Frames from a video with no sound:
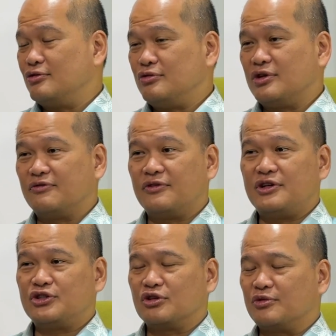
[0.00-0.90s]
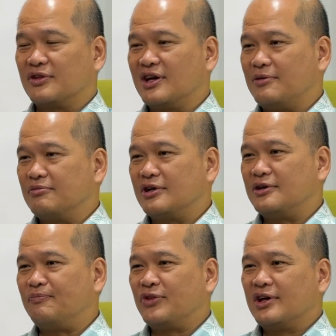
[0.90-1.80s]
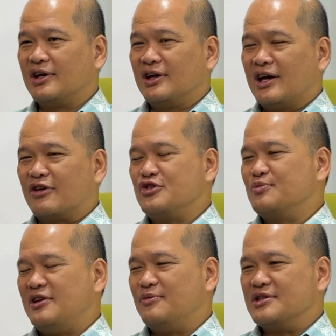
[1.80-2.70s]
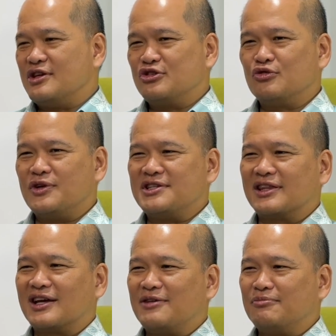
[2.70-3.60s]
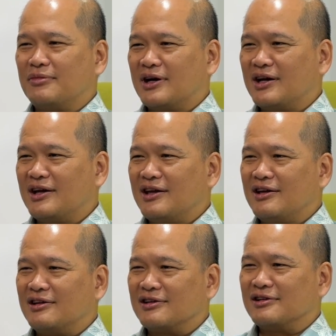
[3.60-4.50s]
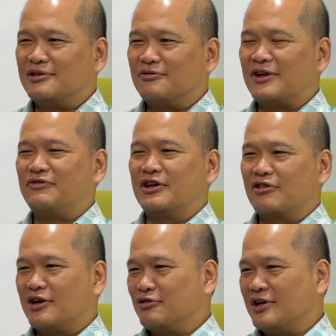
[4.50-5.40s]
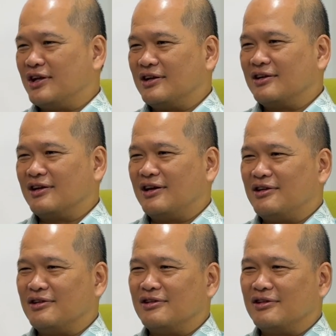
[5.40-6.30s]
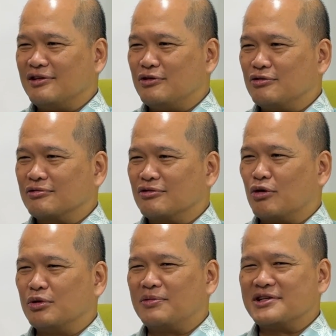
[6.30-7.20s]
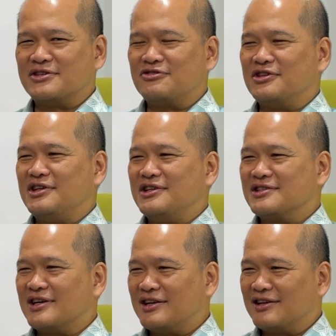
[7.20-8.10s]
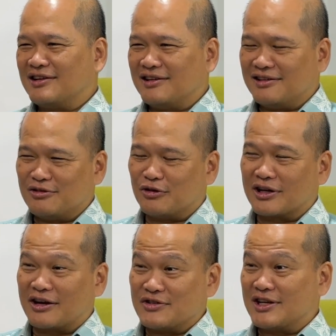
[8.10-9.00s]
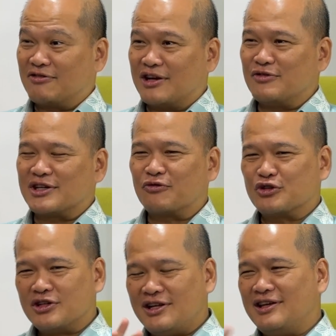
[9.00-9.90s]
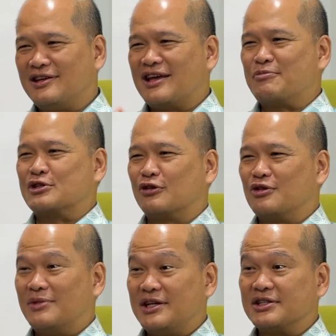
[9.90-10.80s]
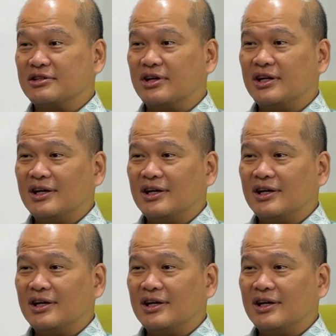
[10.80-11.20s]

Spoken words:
You have a very short amount of time, and I always believe basically you shouldn't waste that time by fluffing around and normal pleasantries and all that kind of stuff, right? Which unfortunately happens a lot in Malaysia, right?